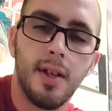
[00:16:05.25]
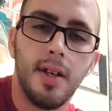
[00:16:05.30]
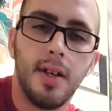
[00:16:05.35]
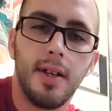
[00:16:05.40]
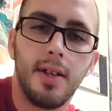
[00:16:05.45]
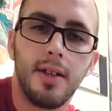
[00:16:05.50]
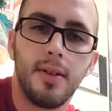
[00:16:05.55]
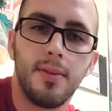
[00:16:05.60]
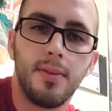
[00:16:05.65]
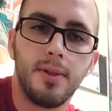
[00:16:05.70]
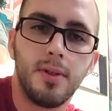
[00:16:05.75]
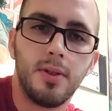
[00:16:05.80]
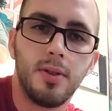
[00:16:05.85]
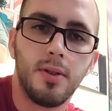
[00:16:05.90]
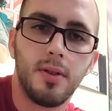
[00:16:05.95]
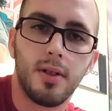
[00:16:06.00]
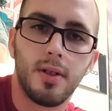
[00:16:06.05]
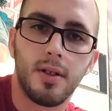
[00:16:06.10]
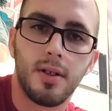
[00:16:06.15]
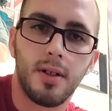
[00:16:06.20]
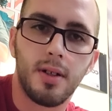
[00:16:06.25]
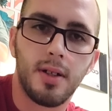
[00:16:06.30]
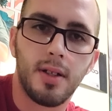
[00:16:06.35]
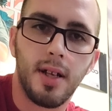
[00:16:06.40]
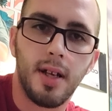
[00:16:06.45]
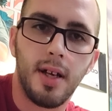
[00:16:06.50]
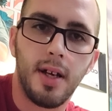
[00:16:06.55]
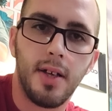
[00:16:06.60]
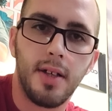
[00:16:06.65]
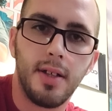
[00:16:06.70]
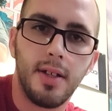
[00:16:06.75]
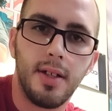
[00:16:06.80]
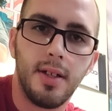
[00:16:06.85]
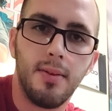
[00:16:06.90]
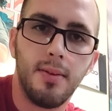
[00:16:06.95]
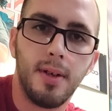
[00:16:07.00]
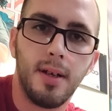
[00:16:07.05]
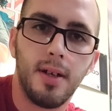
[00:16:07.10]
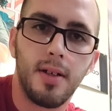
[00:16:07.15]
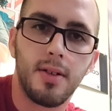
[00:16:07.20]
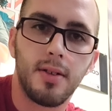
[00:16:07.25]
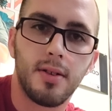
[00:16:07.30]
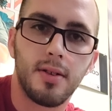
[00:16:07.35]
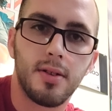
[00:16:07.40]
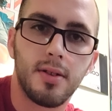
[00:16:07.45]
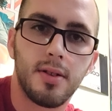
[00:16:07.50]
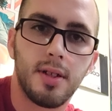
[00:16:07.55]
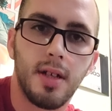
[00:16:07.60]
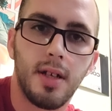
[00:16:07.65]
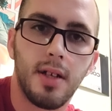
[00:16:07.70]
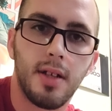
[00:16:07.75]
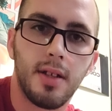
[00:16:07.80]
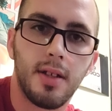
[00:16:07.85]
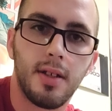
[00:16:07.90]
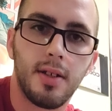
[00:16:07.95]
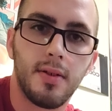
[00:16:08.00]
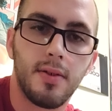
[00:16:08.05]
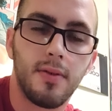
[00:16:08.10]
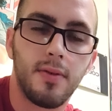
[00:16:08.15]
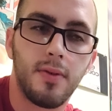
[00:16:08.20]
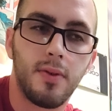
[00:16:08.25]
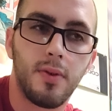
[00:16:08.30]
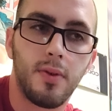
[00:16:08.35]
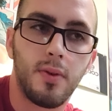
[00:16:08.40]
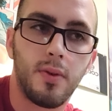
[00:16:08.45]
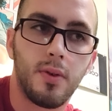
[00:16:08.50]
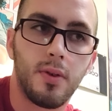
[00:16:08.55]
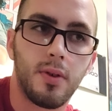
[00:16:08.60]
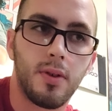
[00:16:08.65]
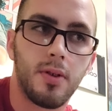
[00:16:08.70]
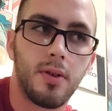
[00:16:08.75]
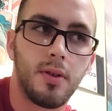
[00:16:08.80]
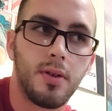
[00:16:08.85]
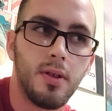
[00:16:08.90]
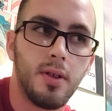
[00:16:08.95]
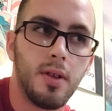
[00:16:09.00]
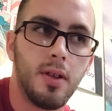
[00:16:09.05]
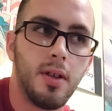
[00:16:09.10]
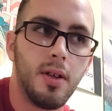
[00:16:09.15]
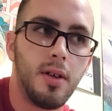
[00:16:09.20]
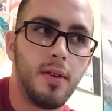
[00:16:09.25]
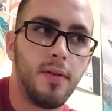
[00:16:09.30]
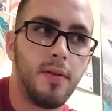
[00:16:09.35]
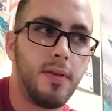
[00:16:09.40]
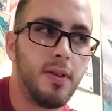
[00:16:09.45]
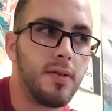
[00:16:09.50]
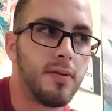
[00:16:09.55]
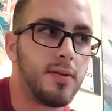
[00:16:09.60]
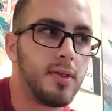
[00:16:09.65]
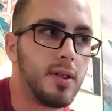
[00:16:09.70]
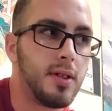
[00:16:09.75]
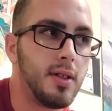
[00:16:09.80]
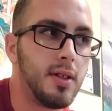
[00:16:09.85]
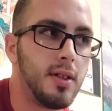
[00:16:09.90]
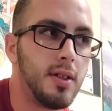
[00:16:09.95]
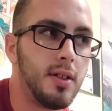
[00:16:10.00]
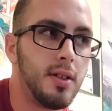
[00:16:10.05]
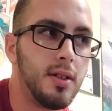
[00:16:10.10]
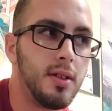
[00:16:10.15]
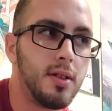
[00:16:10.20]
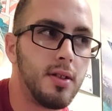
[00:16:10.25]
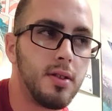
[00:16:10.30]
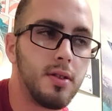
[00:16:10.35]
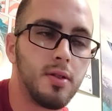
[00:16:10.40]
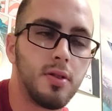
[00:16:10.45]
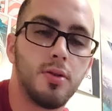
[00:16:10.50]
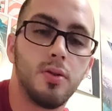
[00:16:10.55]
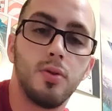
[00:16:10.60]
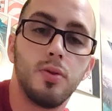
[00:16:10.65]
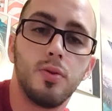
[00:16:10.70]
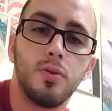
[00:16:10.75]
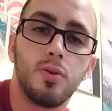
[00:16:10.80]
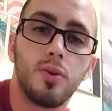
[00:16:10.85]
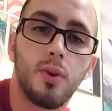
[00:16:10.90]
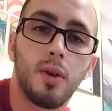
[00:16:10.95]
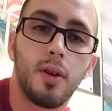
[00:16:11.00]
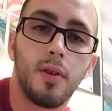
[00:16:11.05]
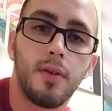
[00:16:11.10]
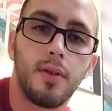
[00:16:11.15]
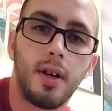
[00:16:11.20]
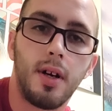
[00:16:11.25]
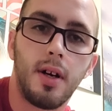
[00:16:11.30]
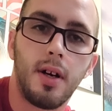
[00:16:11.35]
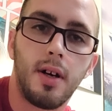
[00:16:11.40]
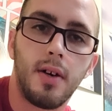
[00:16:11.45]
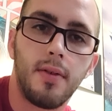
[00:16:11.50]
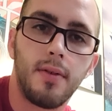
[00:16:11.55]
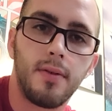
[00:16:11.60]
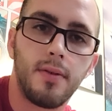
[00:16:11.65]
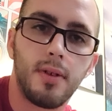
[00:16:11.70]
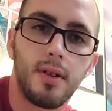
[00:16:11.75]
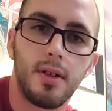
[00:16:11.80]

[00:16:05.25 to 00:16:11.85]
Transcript: And then when you look online, eBay, they're selling for 15 to 25